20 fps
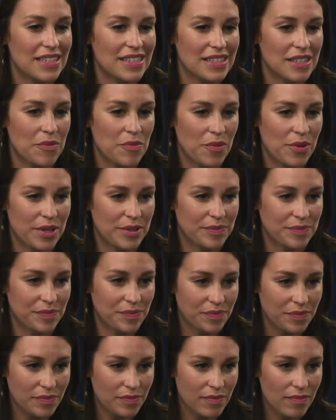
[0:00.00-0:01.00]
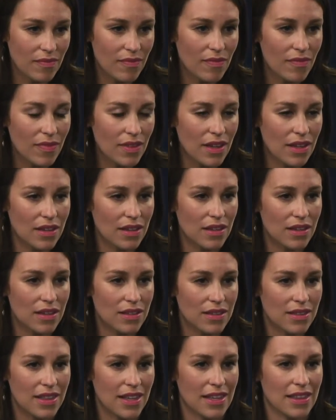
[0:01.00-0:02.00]
someone,
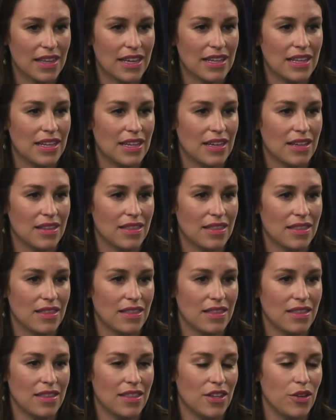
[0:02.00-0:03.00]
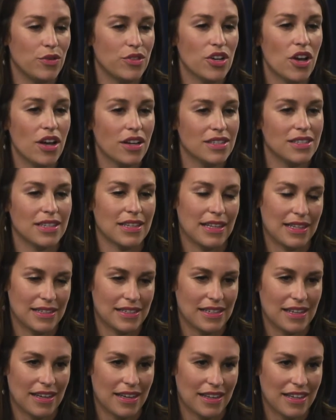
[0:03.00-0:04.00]
they need, you talked,
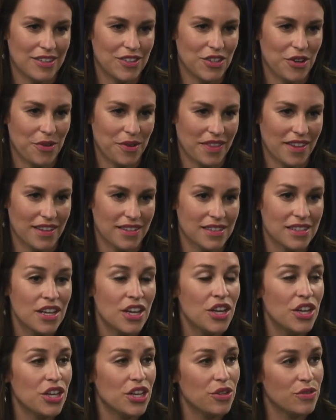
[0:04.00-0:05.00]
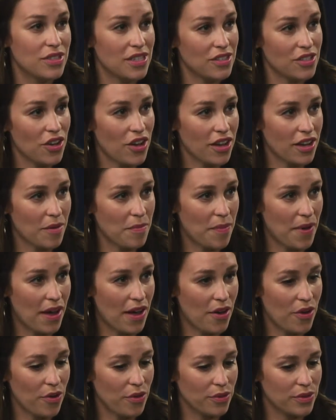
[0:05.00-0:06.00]
let's start with this. You did talk
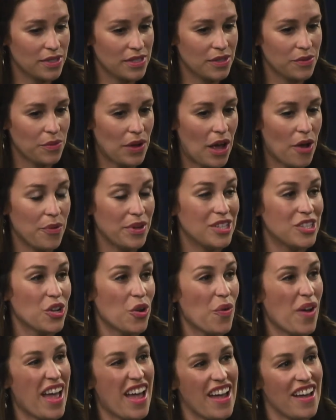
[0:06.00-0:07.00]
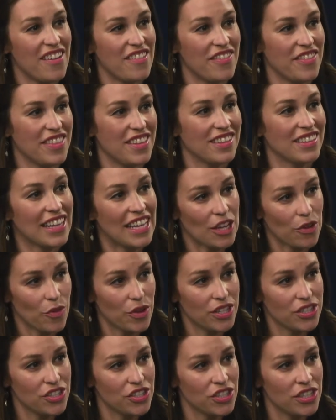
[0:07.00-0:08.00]
about how we don't have the
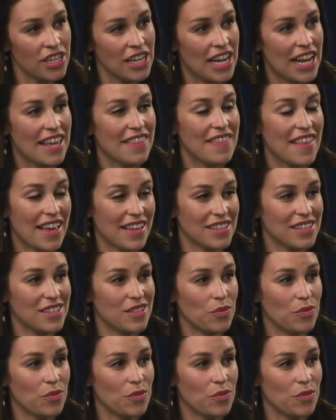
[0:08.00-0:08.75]
language, and that's